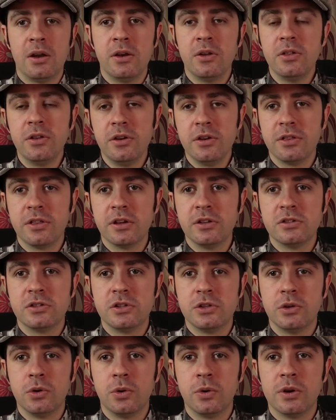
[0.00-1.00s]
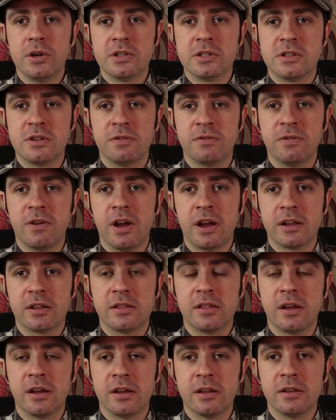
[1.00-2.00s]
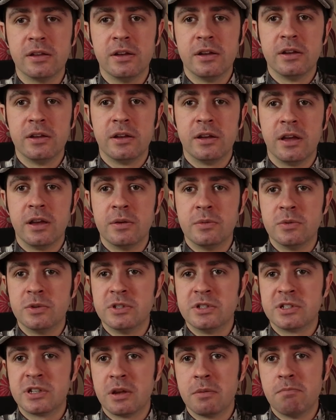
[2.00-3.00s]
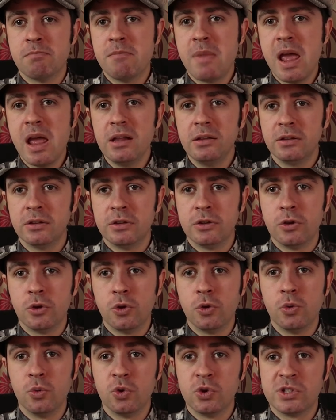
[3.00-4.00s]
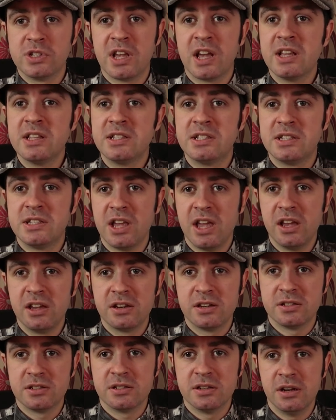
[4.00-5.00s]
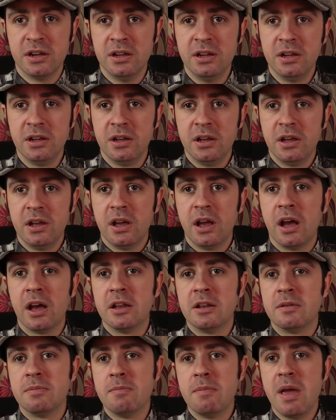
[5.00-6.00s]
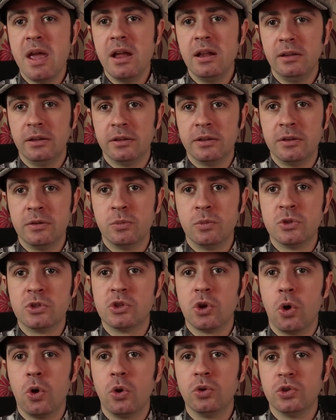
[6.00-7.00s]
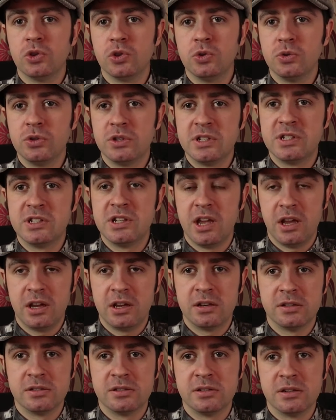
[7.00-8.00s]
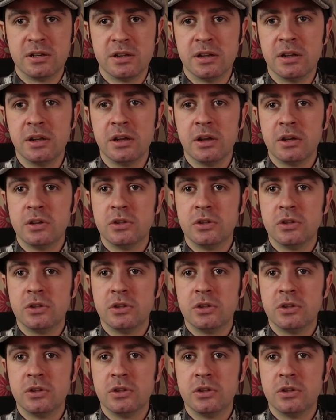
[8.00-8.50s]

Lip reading: Another thing to note is the fact that it was Mellon who was his secretary, and Mellon was also the secretary